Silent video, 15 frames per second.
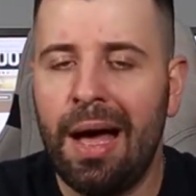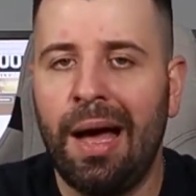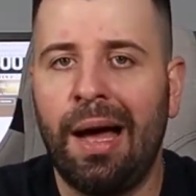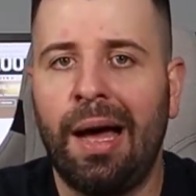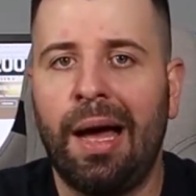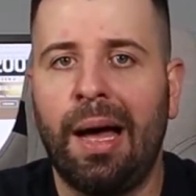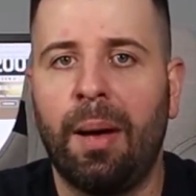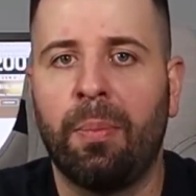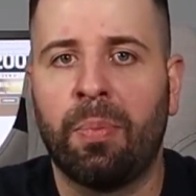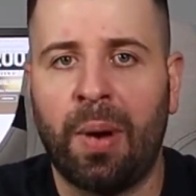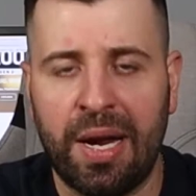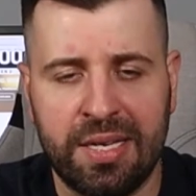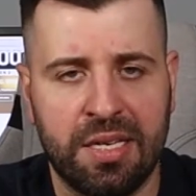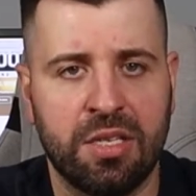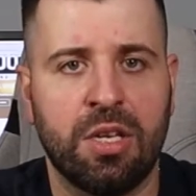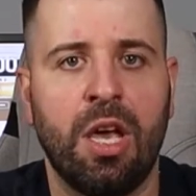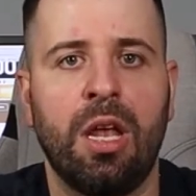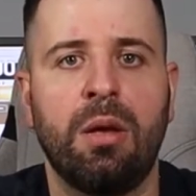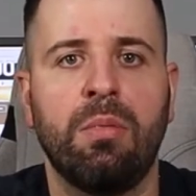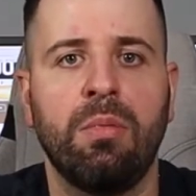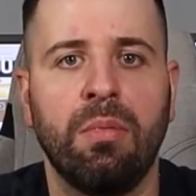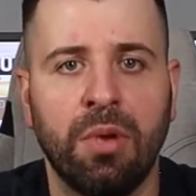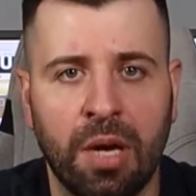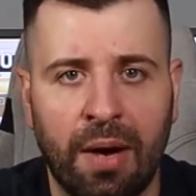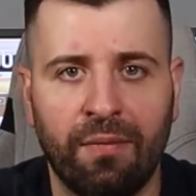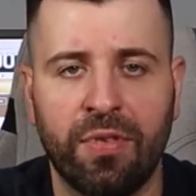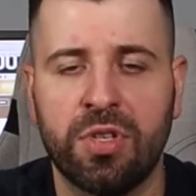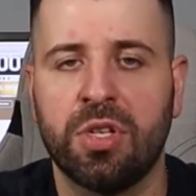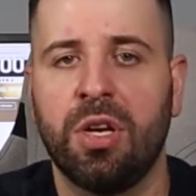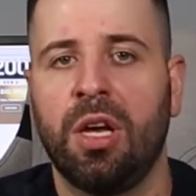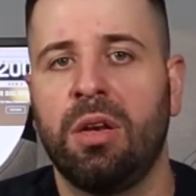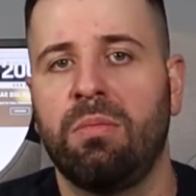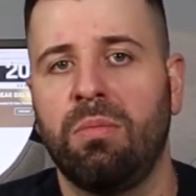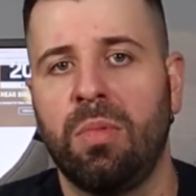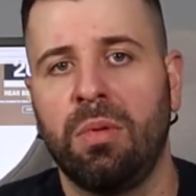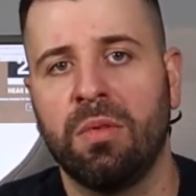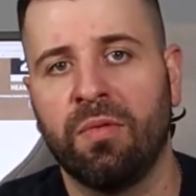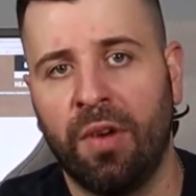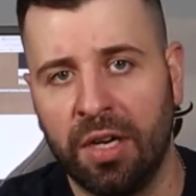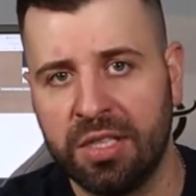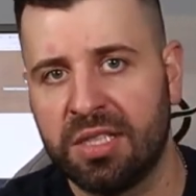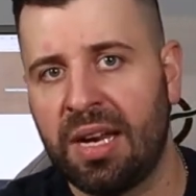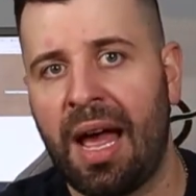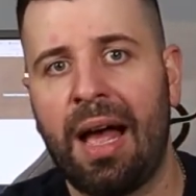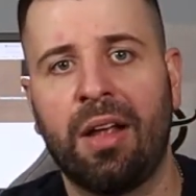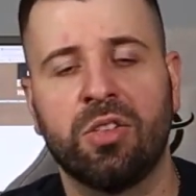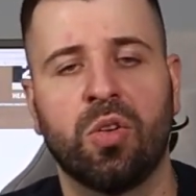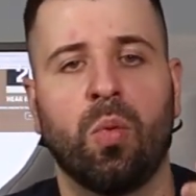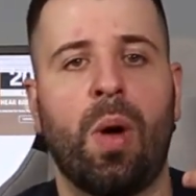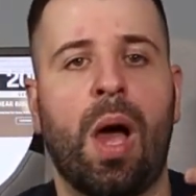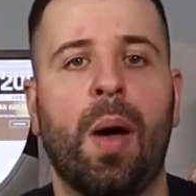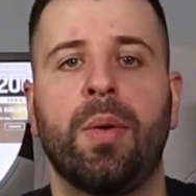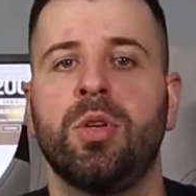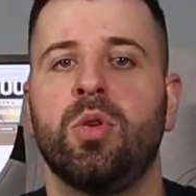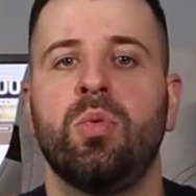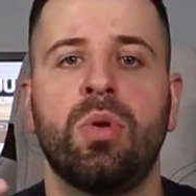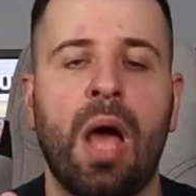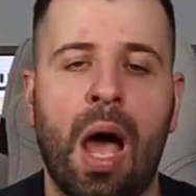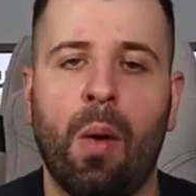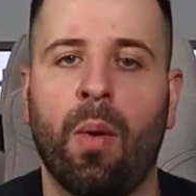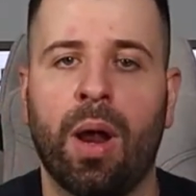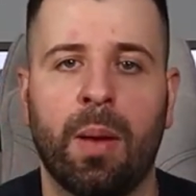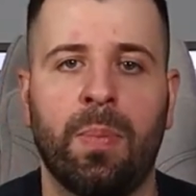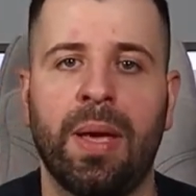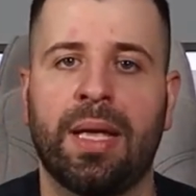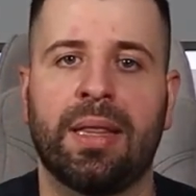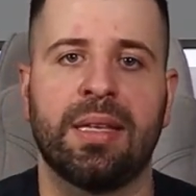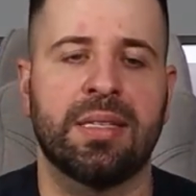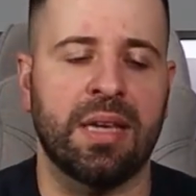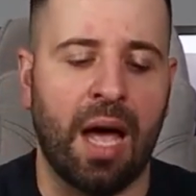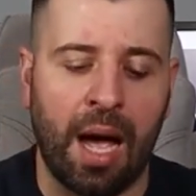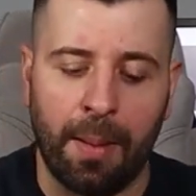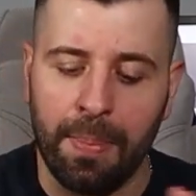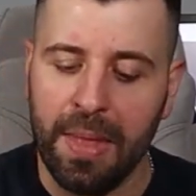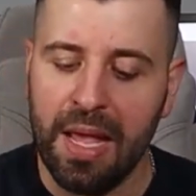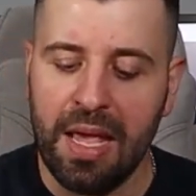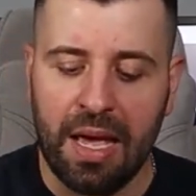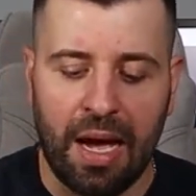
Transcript: Uh, price is good, comfort's good, versatile, so why would you not want to pick this up?